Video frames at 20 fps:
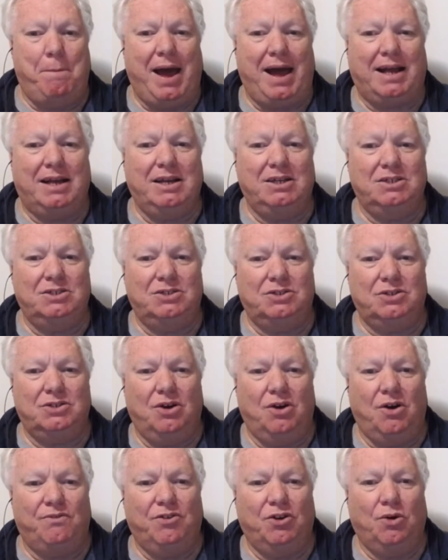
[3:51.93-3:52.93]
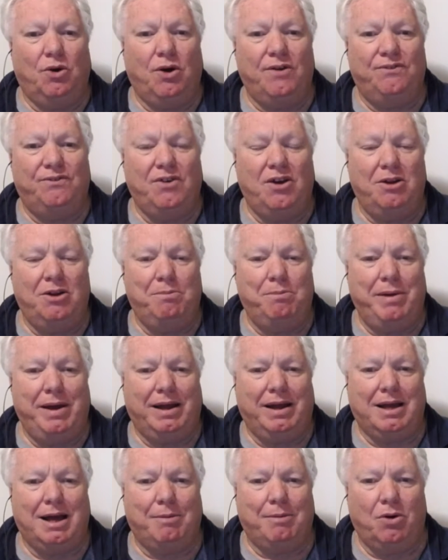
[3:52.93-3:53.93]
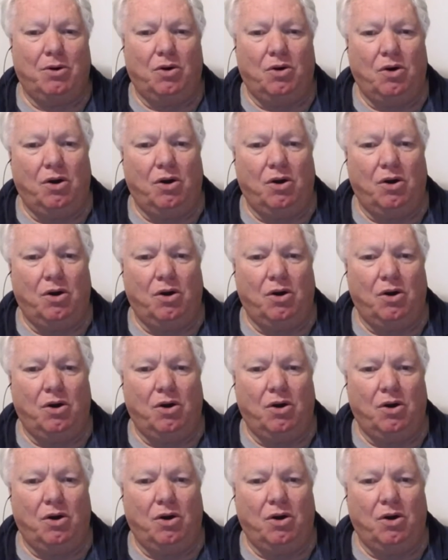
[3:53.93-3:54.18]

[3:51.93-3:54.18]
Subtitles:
package of an iPhone backup.